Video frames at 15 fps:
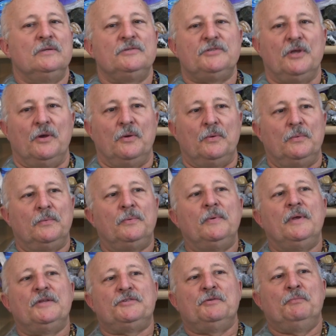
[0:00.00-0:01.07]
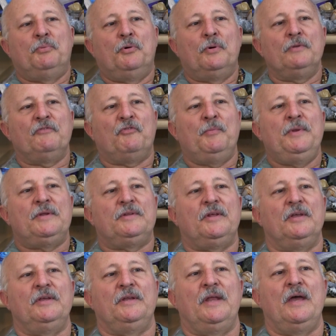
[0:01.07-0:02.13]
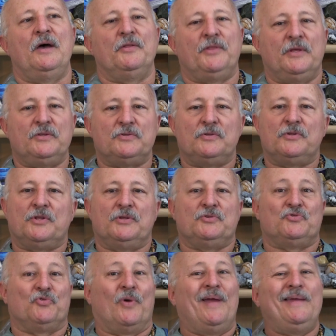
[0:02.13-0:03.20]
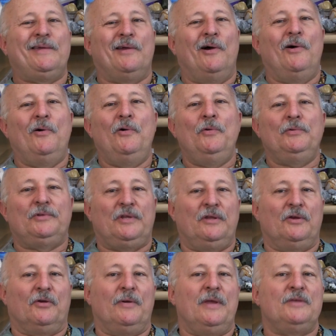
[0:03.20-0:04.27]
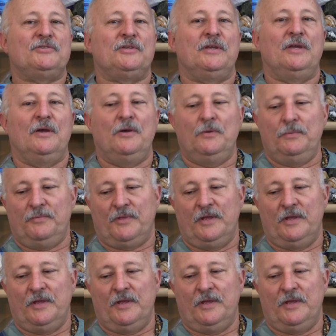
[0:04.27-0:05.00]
So it's important for me to tell you now that the Draco, D R A C O,